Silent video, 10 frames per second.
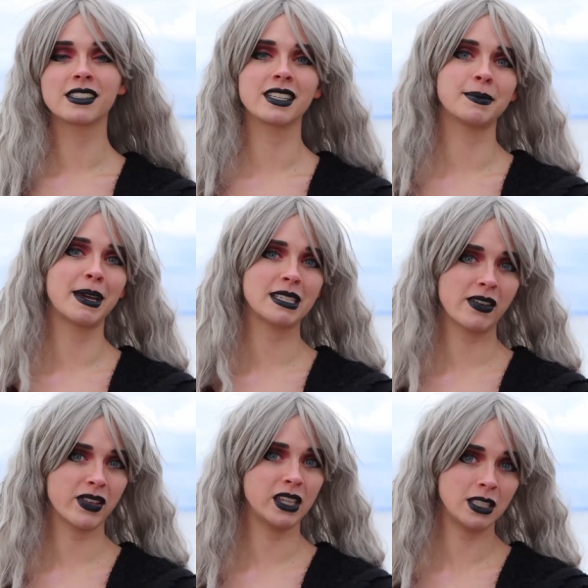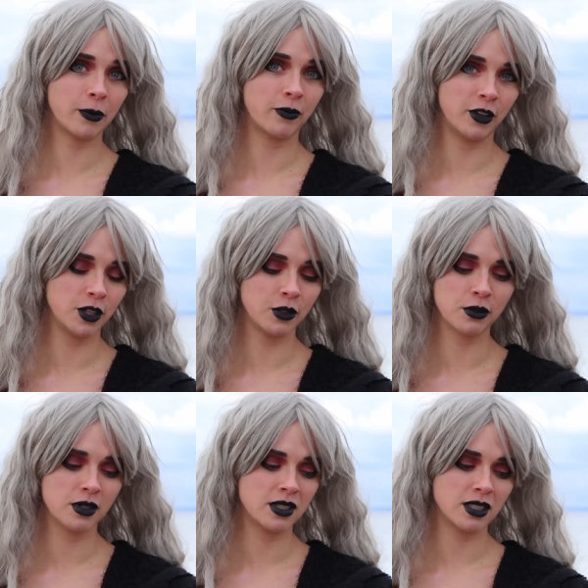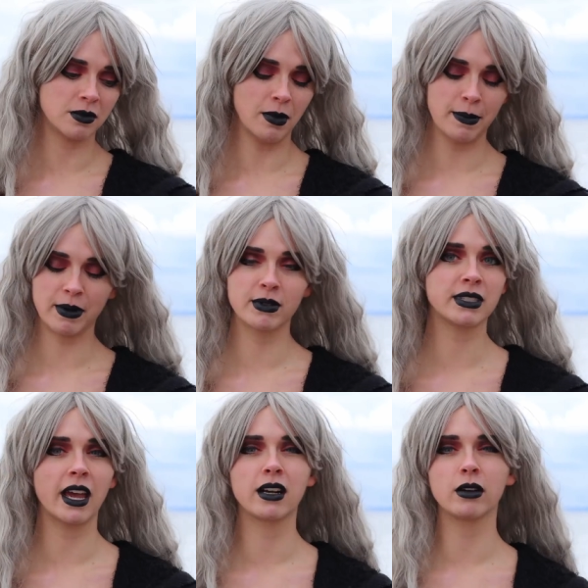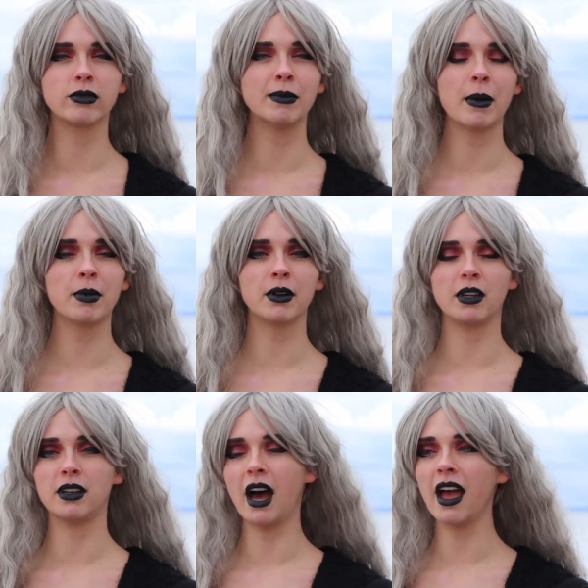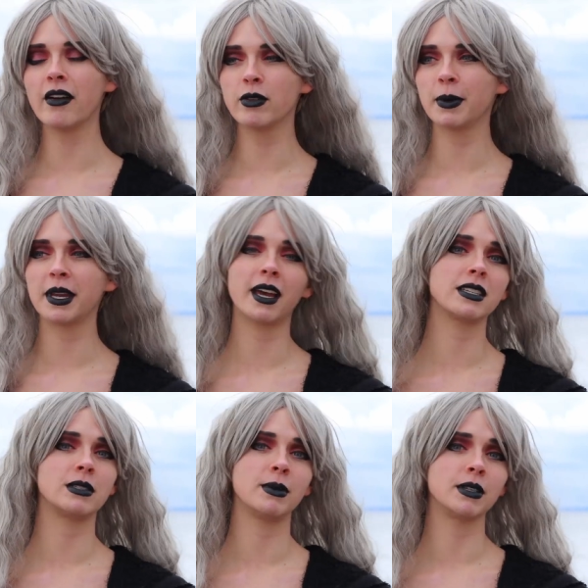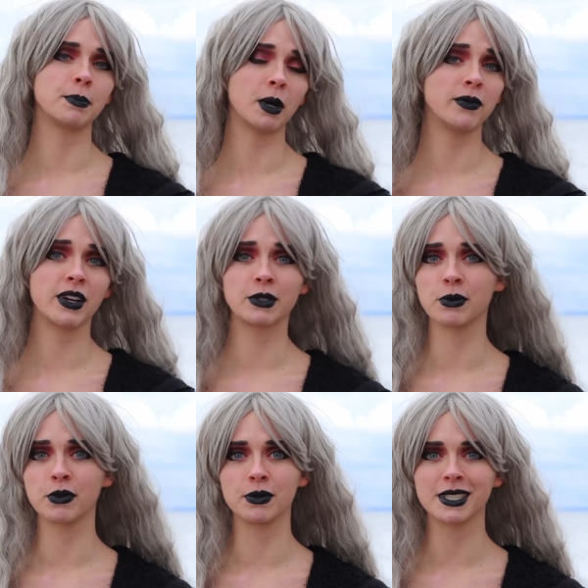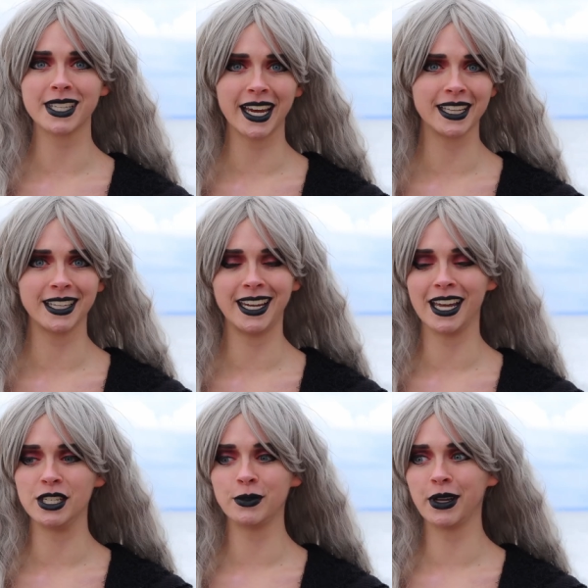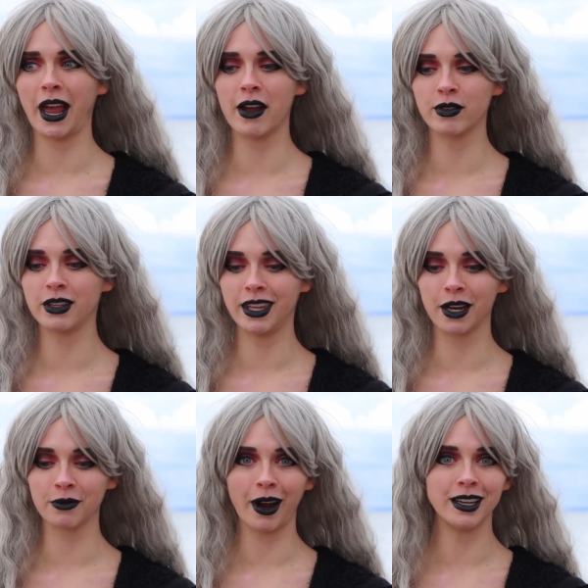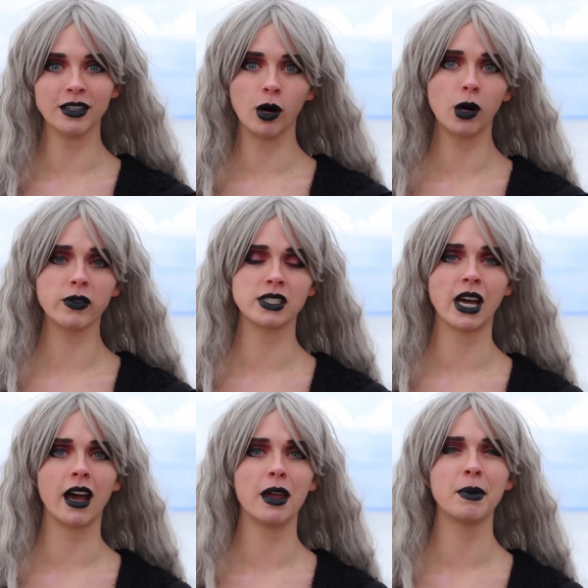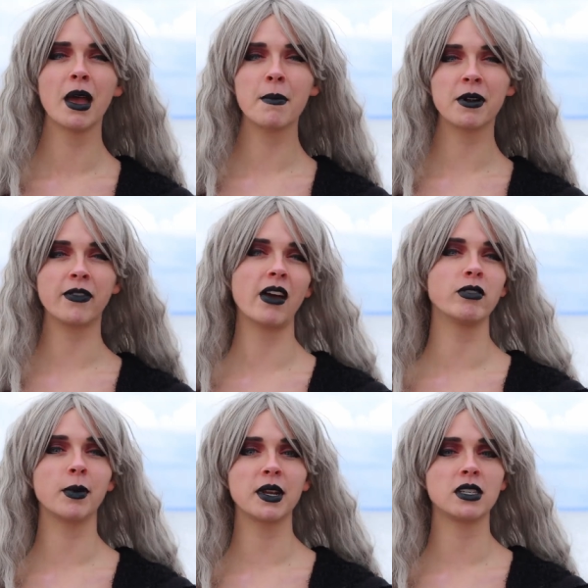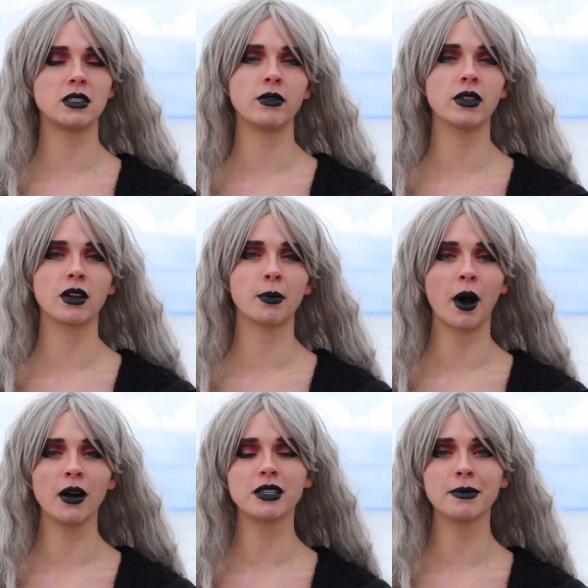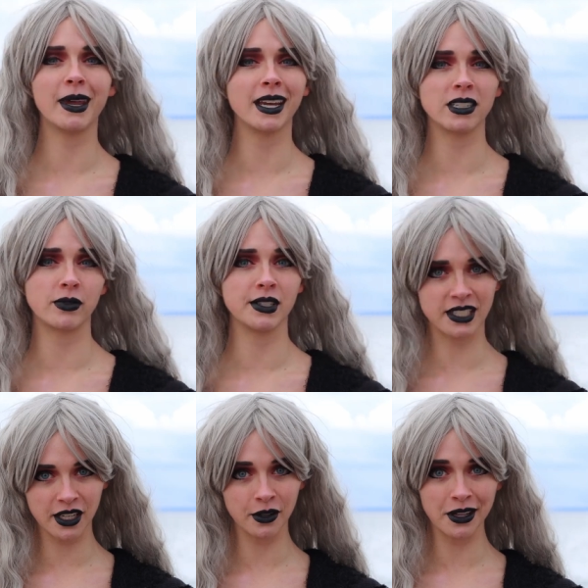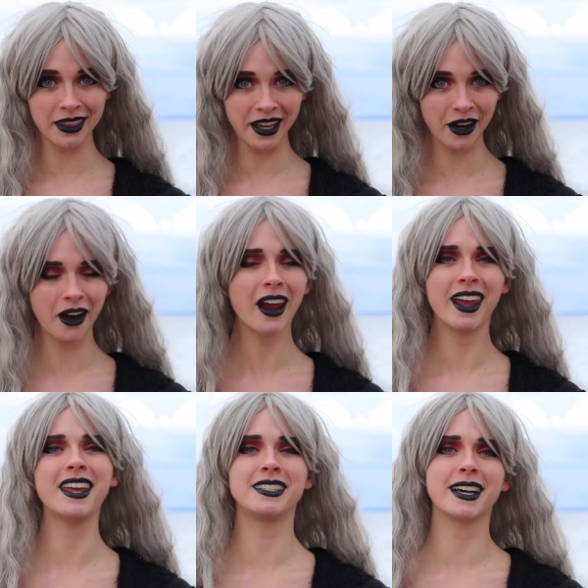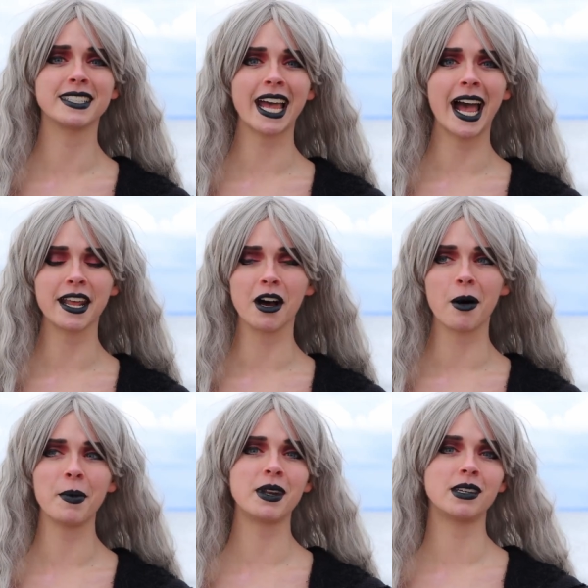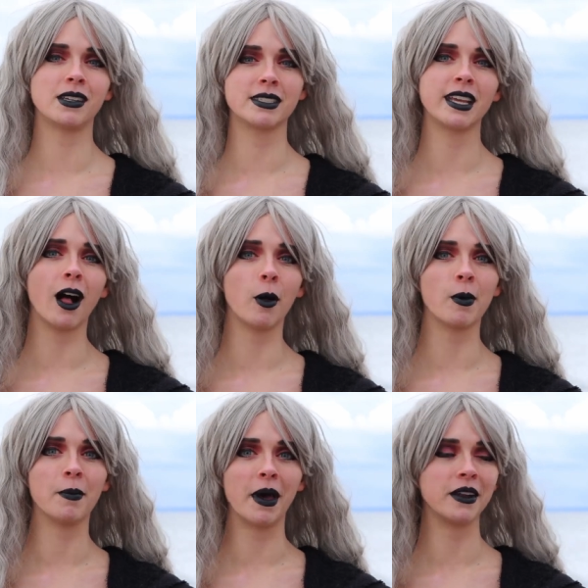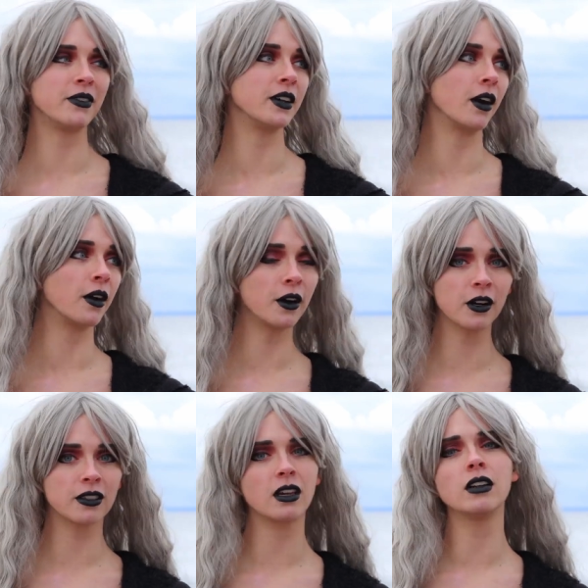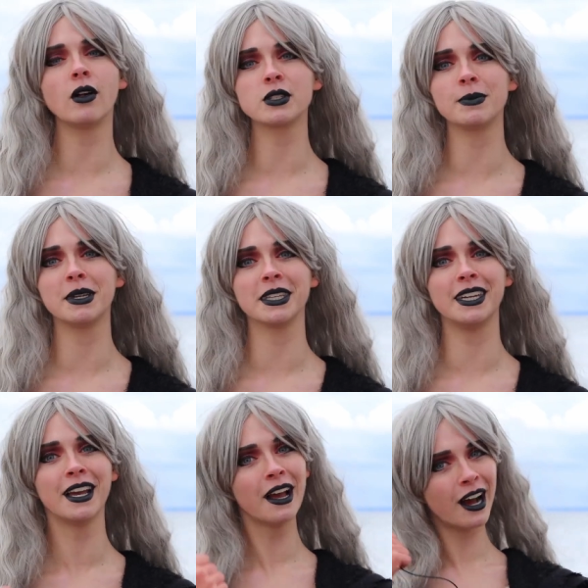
So that's my seventh tip for you is just maybe recycle. Remember, not everybody has to be perfect with recycling and doing everything right all the time, but if everybody's doing their part to make a difference here and there, it does add up and it does help benefit our earth and ultimately